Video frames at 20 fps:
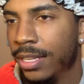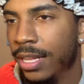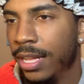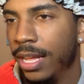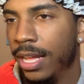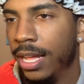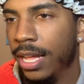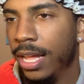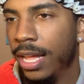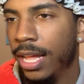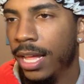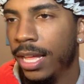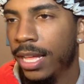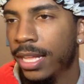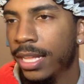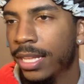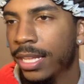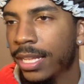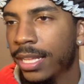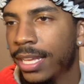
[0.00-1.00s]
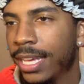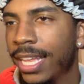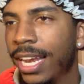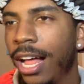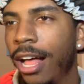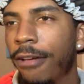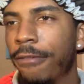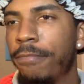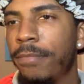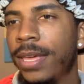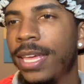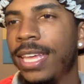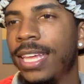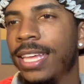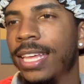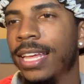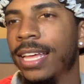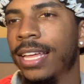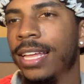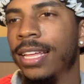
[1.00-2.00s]
Uh huh. Get off
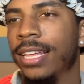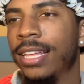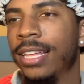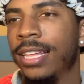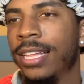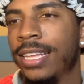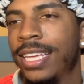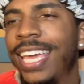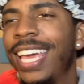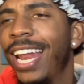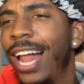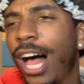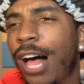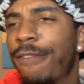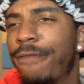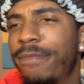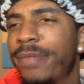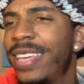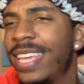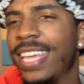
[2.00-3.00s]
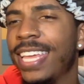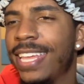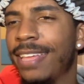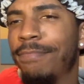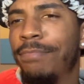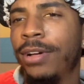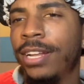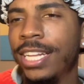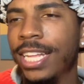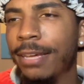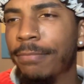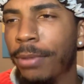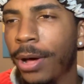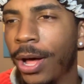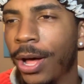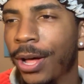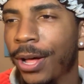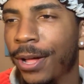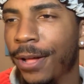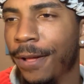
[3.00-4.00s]
me! Get off me! Bully
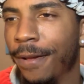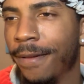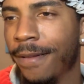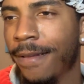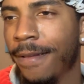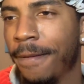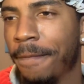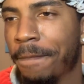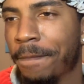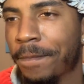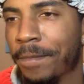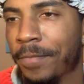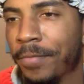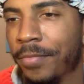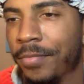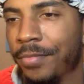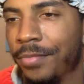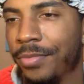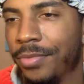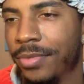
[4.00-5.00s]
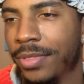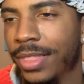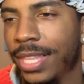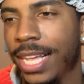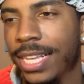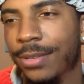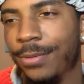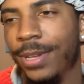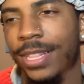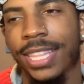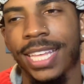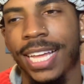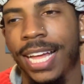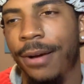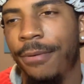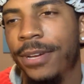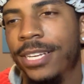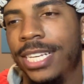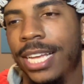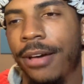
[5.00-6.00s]
ball! That's one thing I
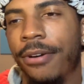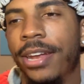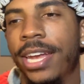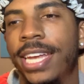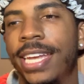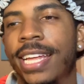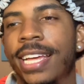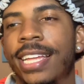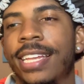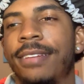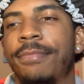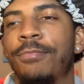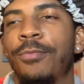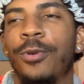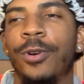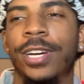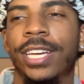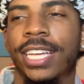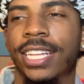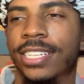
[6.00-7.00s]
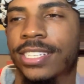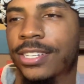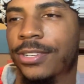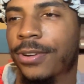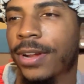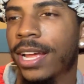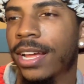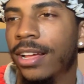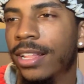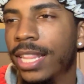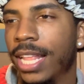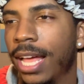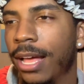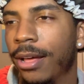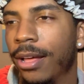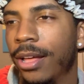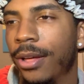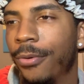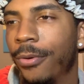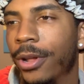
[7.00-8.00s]
wish I would have done more against Greg on that
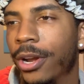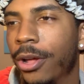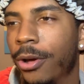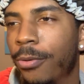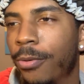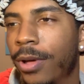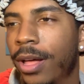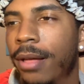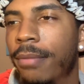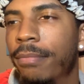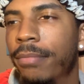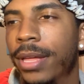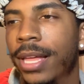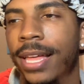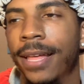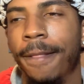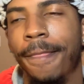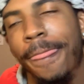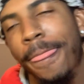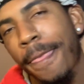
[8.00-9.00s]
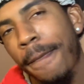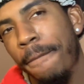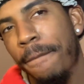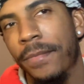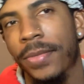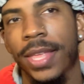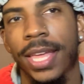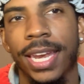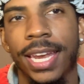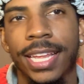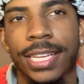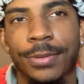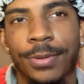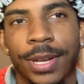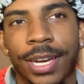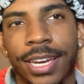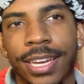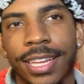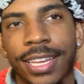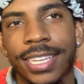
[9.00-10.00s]
one on one, but it is
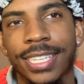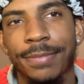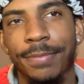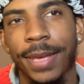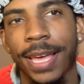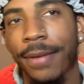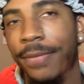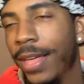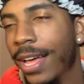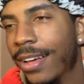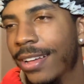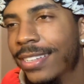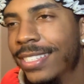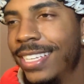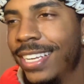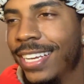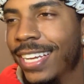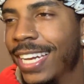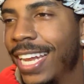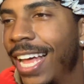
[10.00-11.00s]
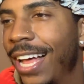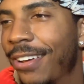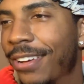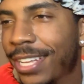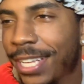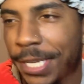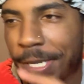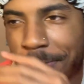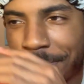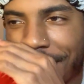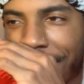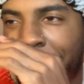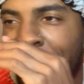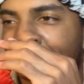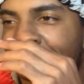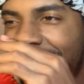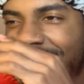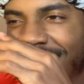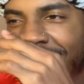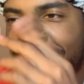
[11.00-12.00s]
what it is, man. I'm not going to tell y'all the outcome. Go
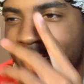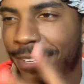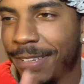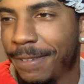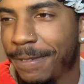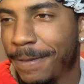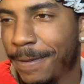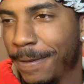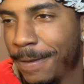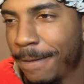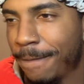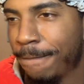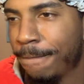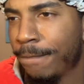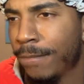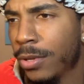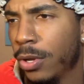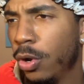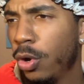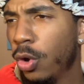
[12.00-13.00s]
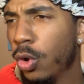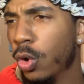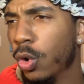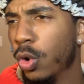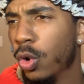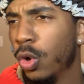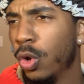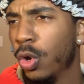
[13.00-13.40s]
watch it. Oh!